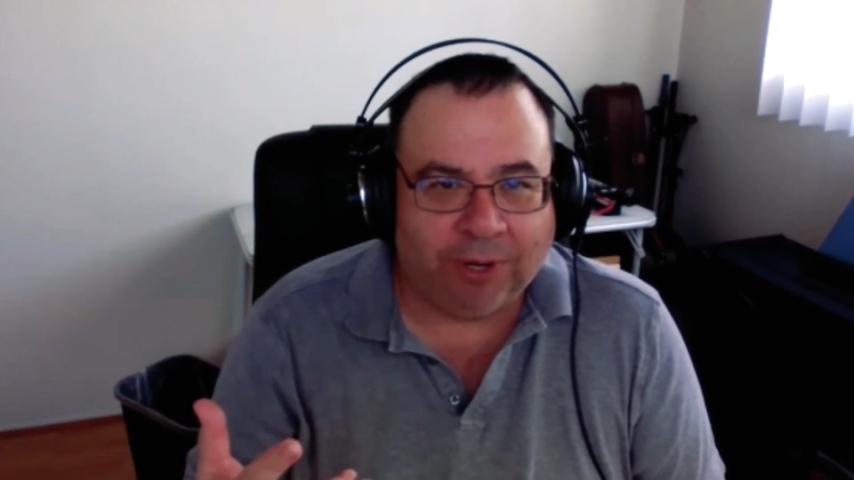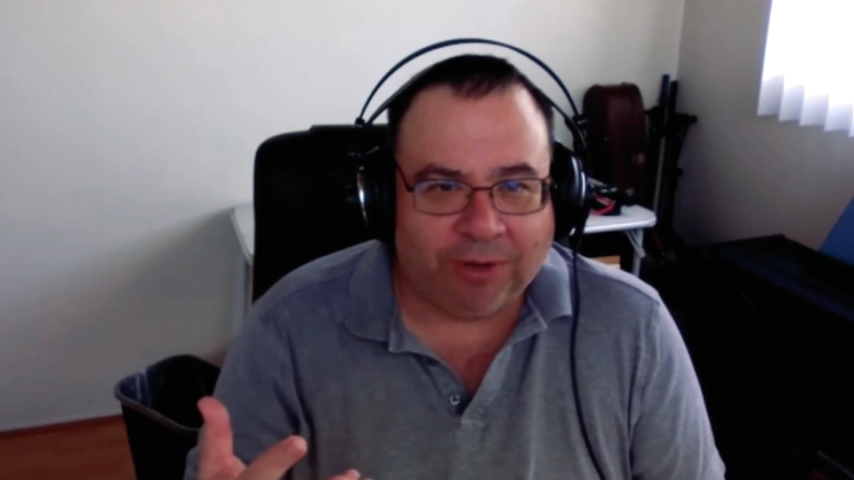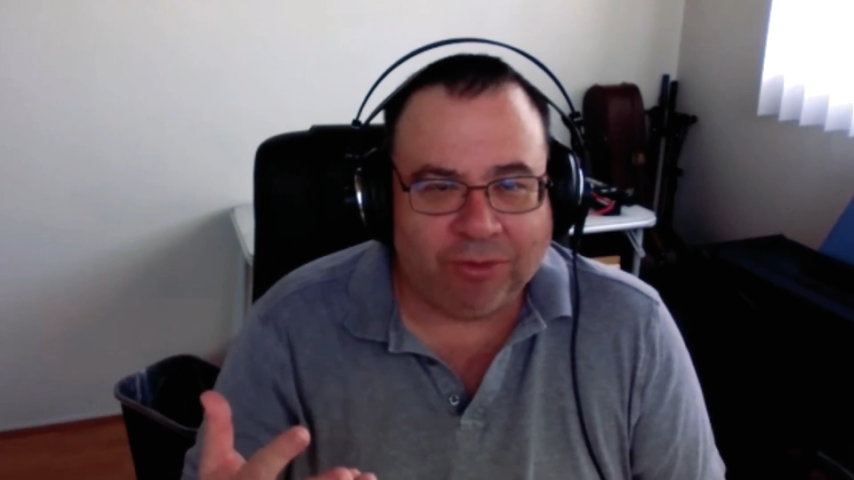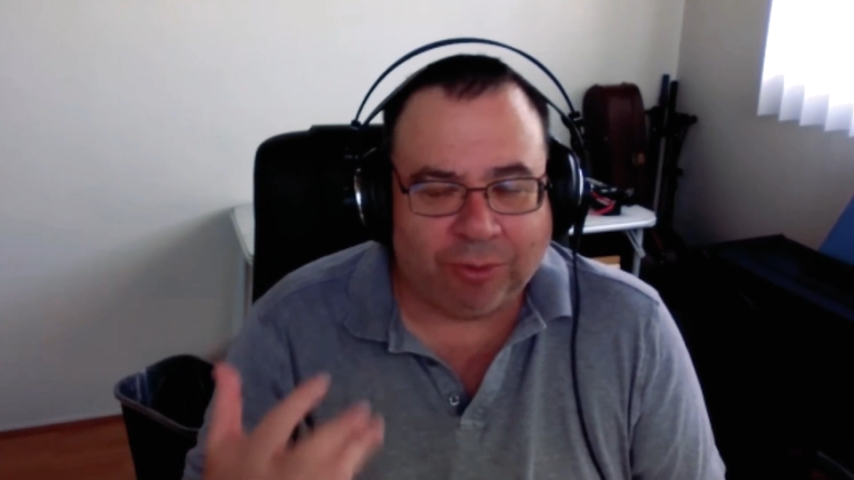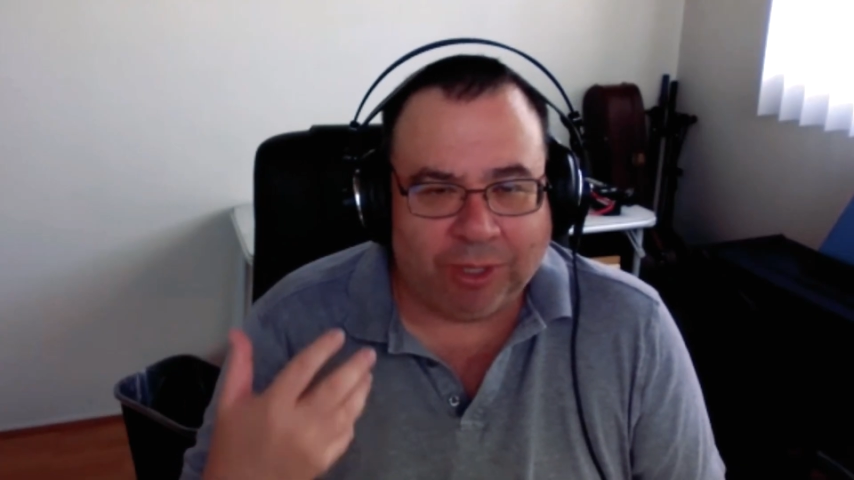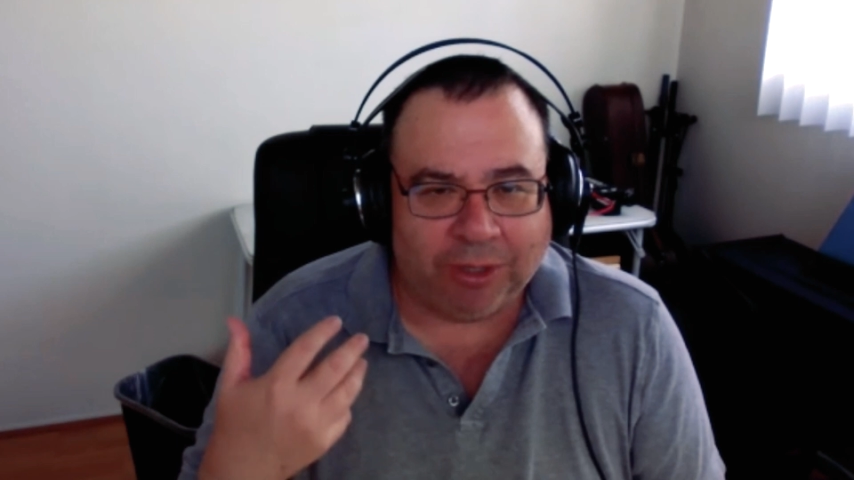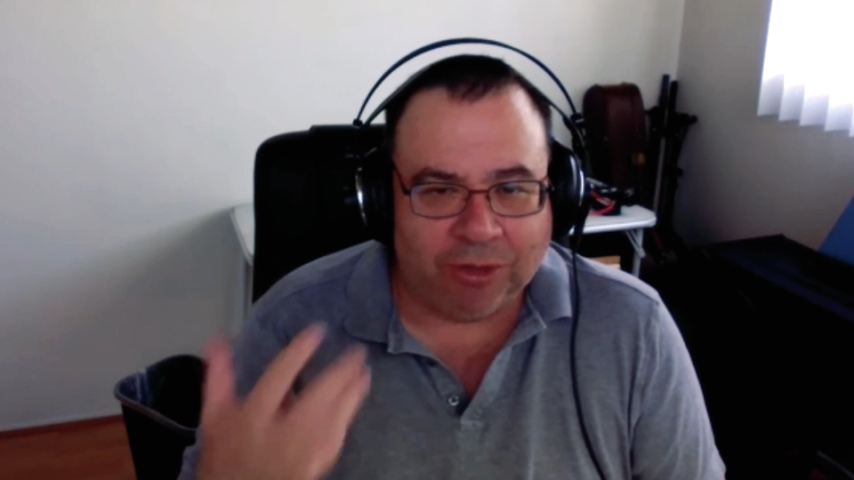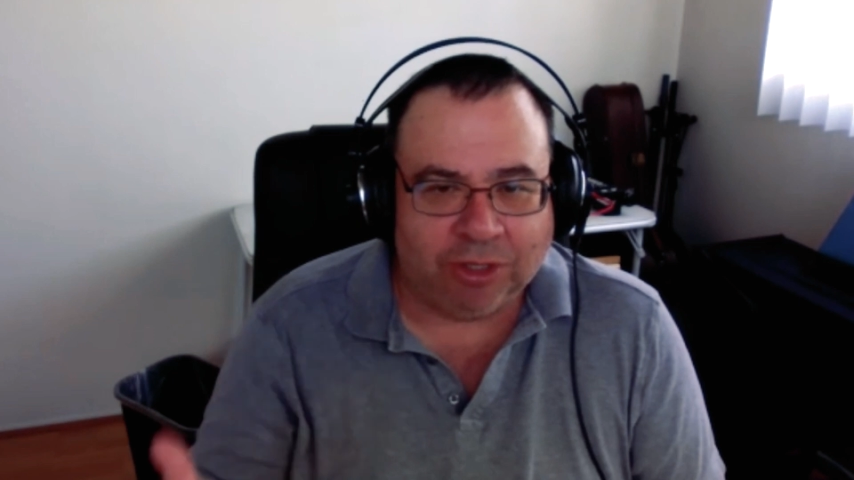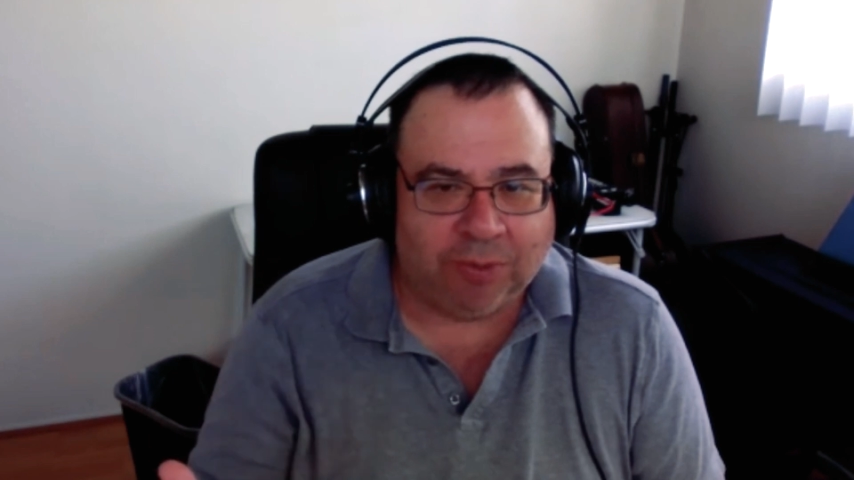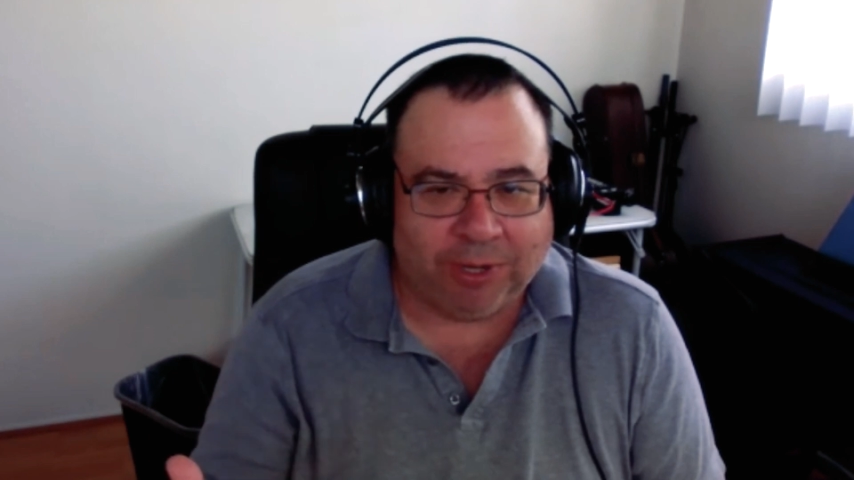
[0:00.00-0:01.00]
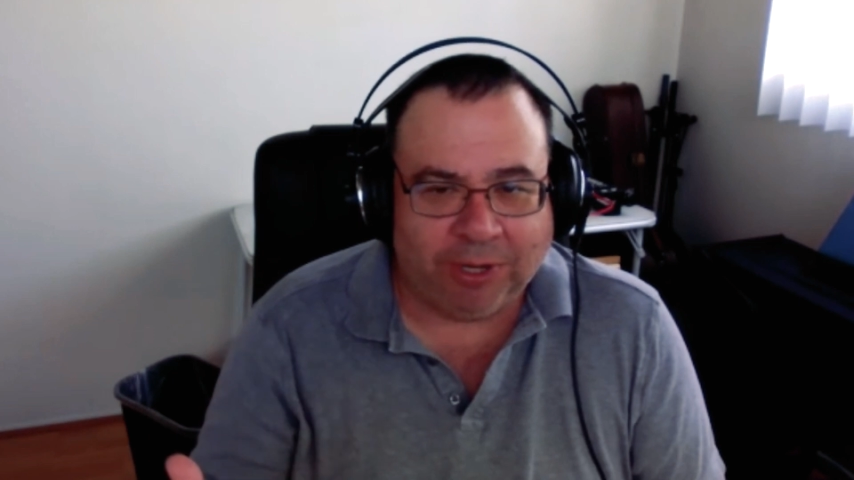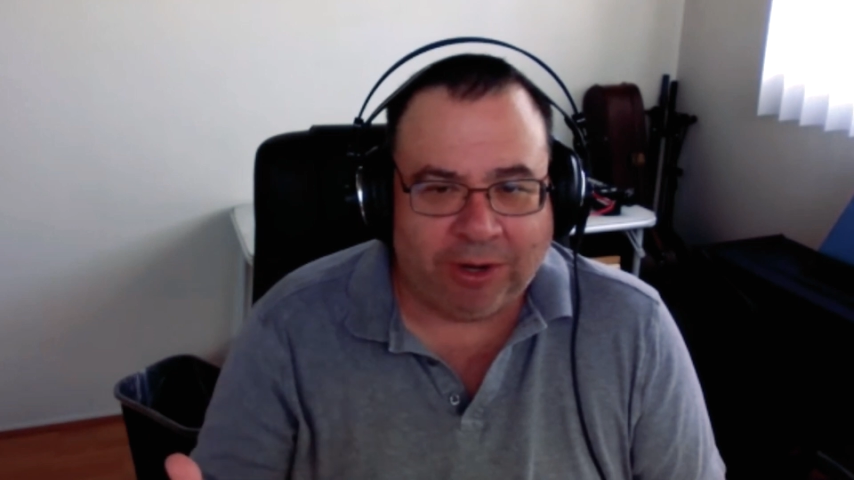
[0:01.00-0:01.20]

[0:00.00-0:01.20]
my screen and share my